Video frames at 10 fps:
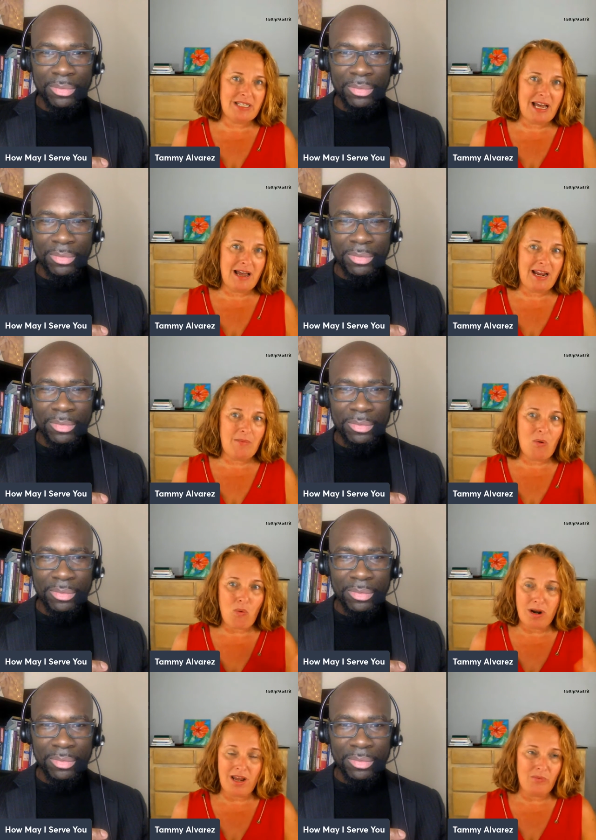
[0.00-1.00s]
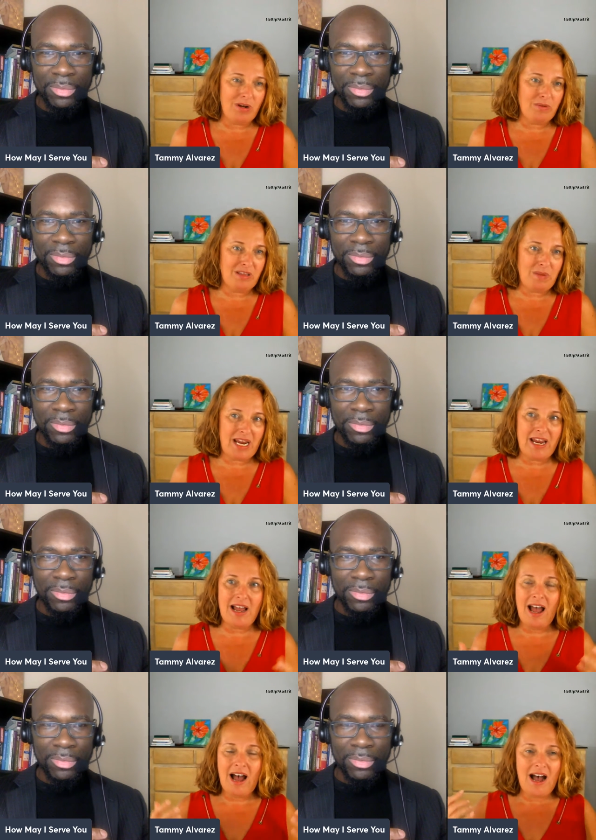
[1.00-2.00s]
Speaker 1: some time one on one with
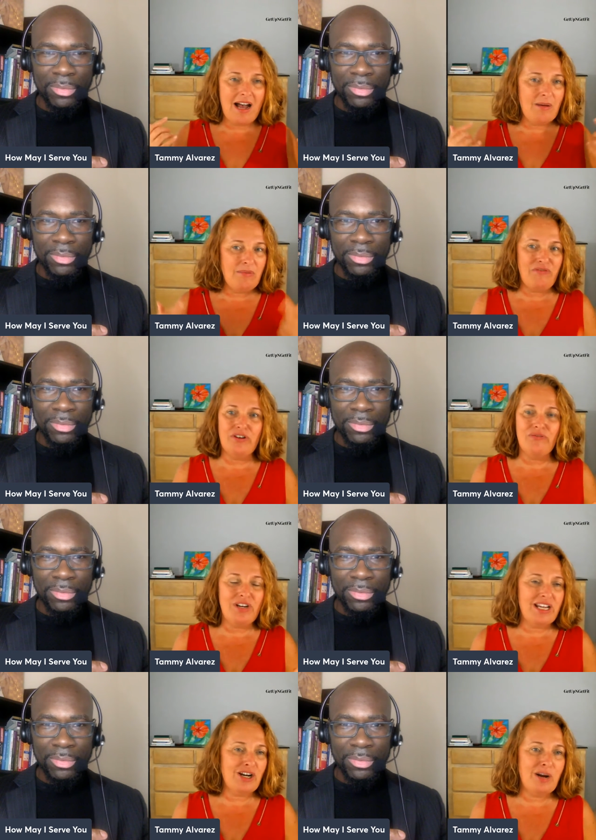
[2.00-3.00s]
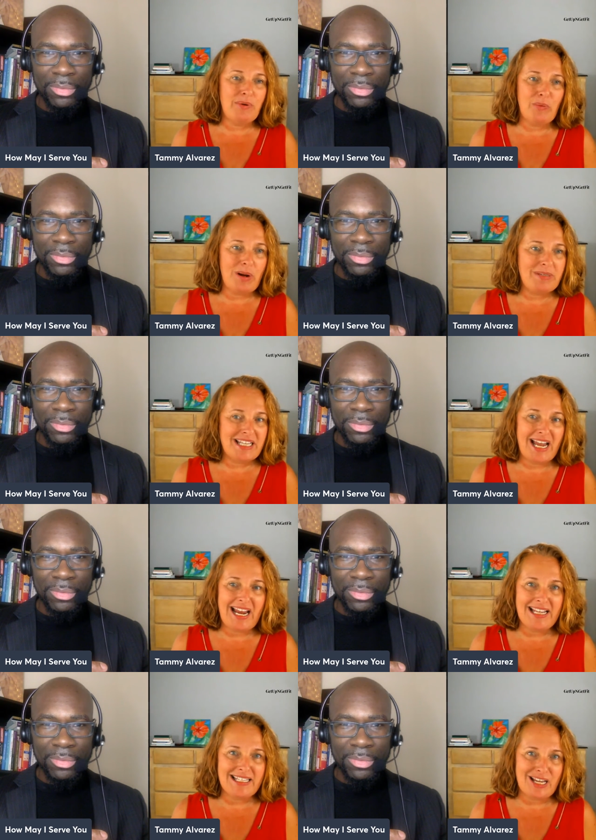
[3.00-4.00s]
me, um, feel free to hit up our
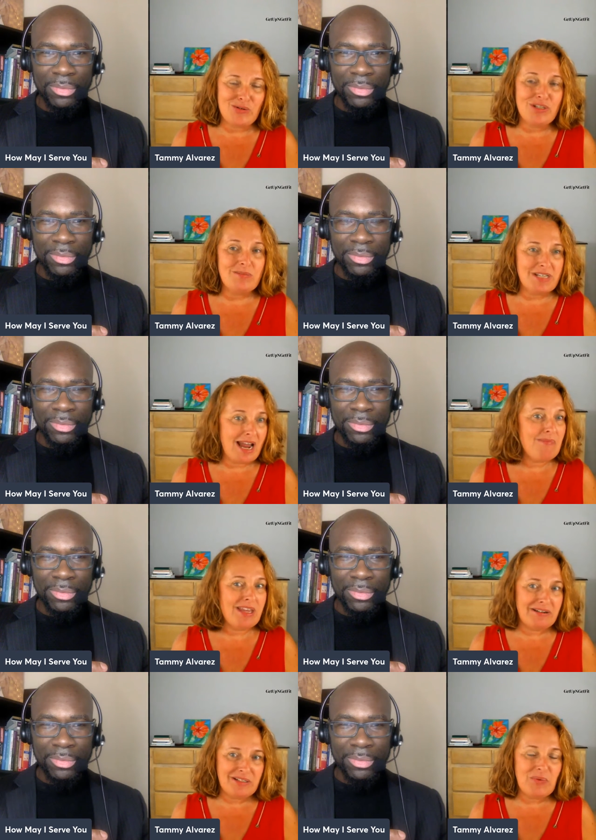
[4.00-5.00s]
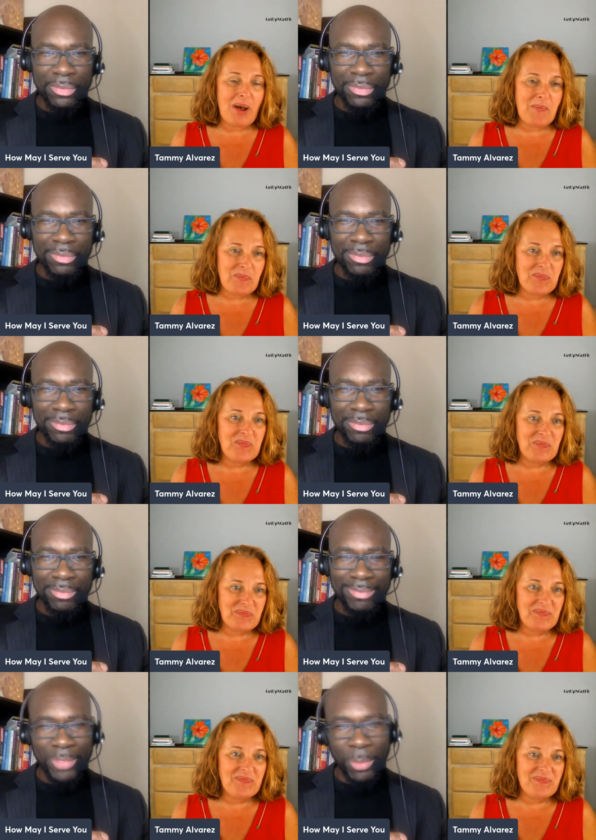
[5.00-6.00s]
website and schedule some time there as well.
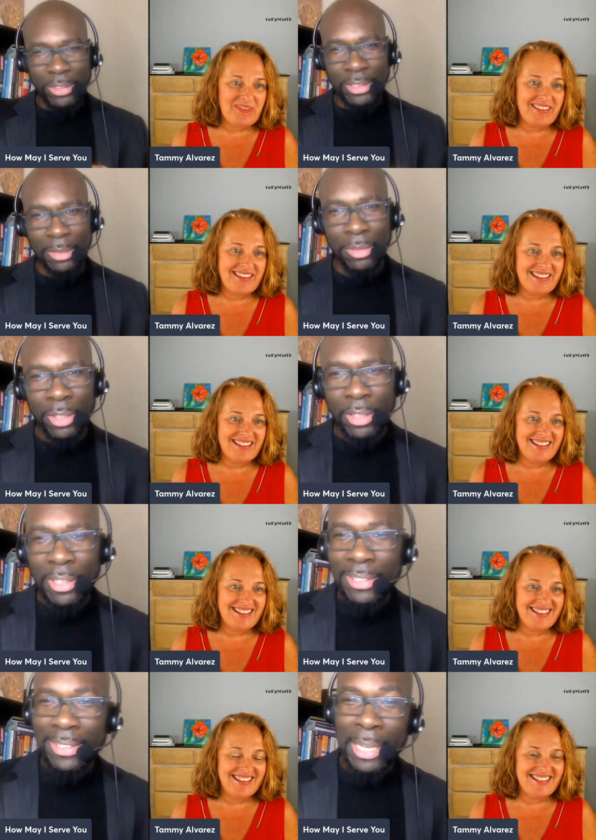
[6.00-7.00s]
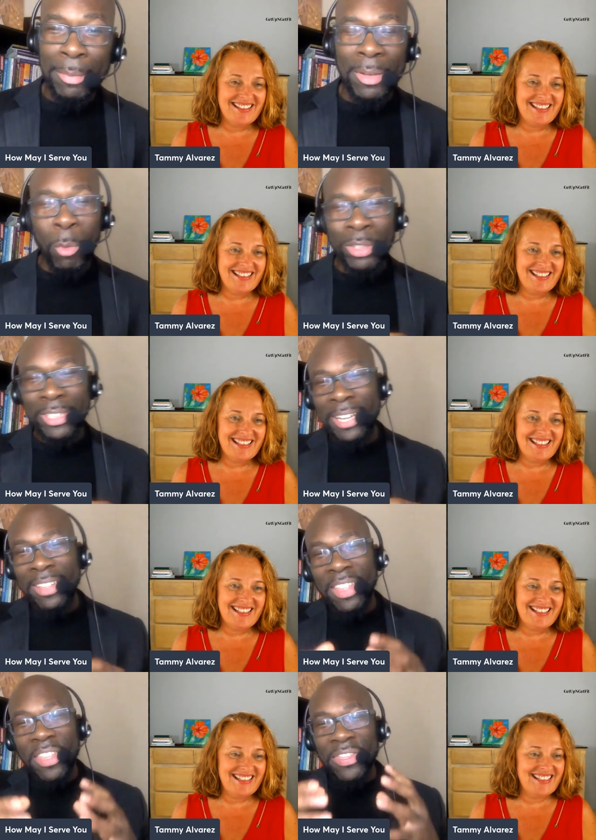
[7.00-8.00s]
Speaker 2: Awesome. Tammy, once
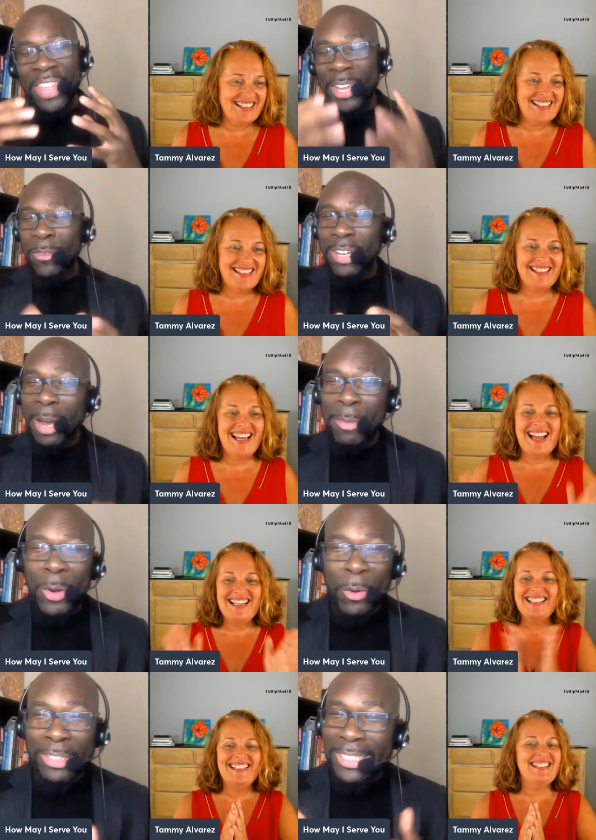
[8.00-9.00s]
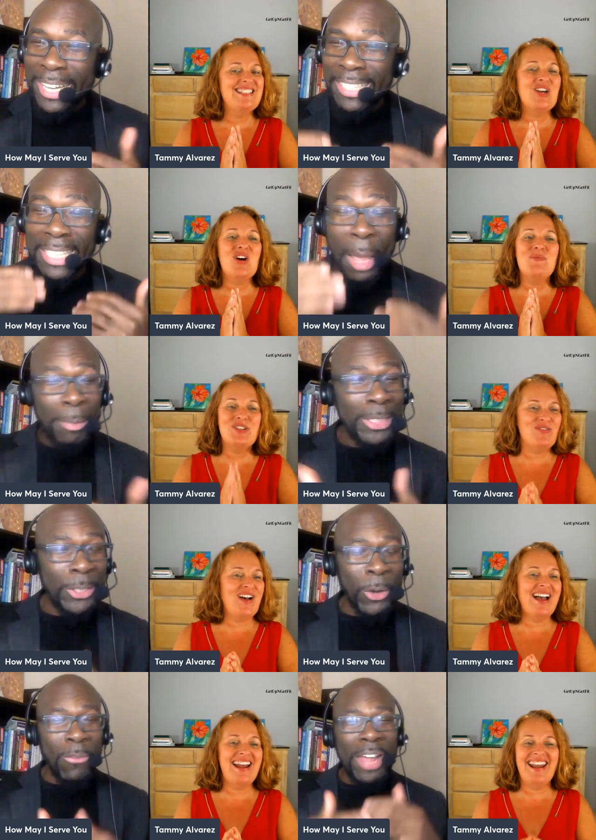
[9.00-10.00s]
again, thank you for coming on today's so
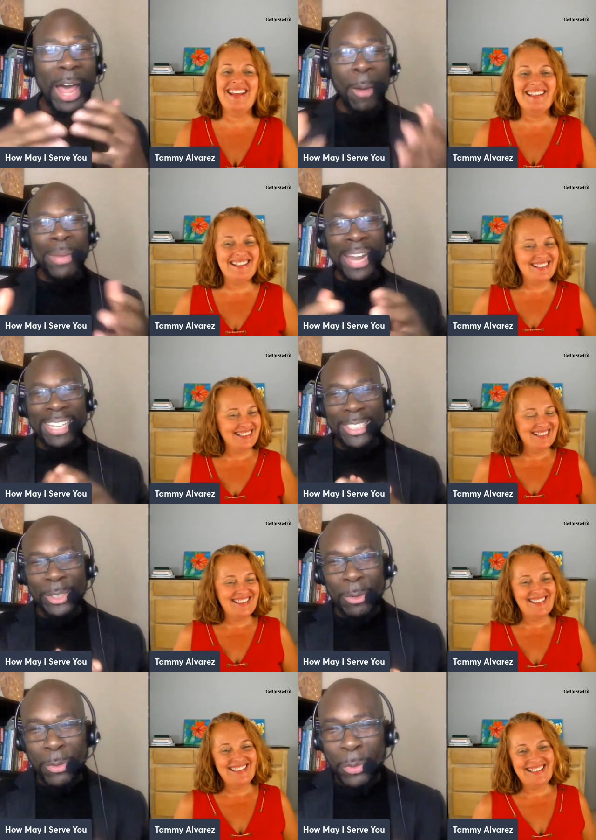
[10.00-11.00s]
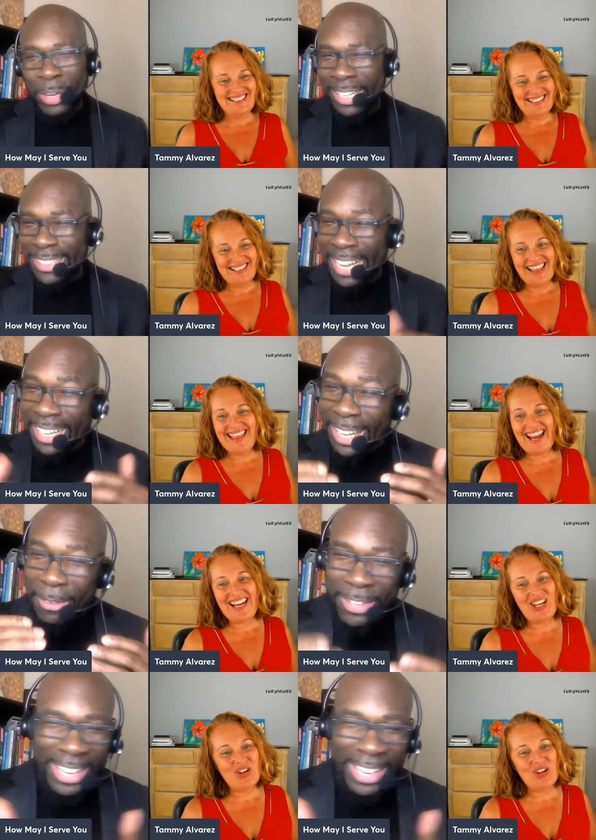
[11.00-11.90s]
episode. How may I serve you? Like I said, I love thank your